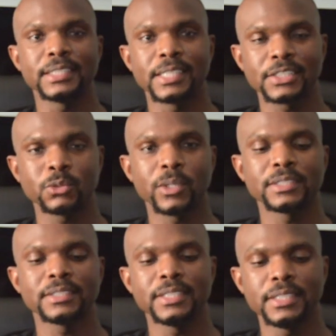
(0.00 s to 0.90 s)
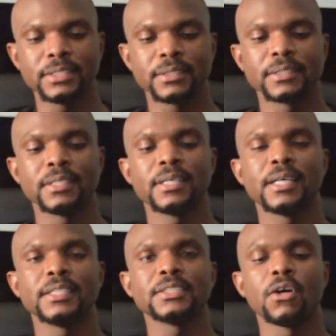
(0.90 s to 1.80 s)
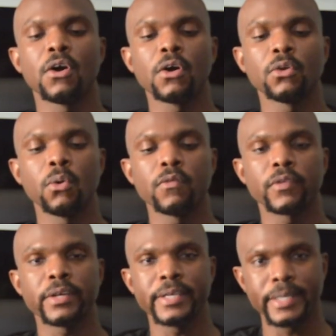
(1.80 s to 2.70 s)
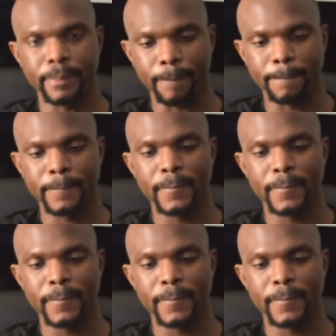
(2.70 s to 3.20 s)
guess what Tino has all over him,